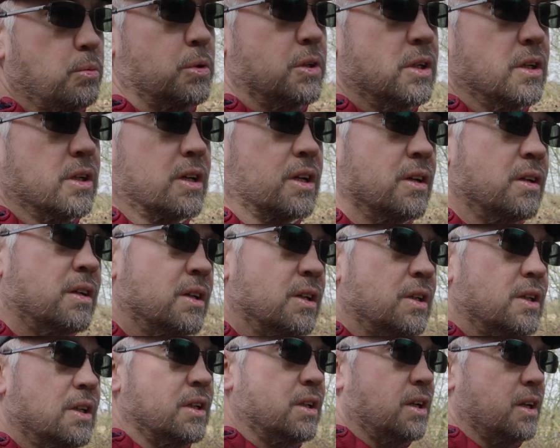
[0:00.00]
work
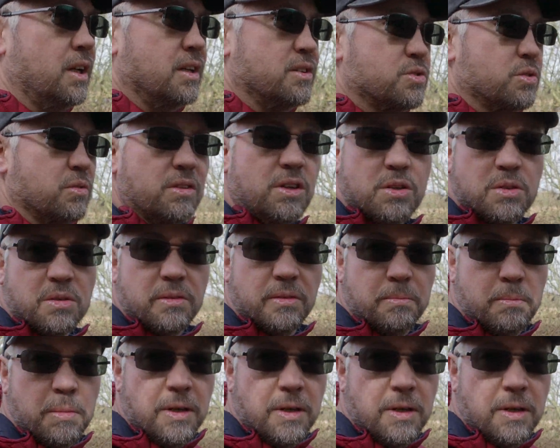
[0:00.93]
and sort of use it for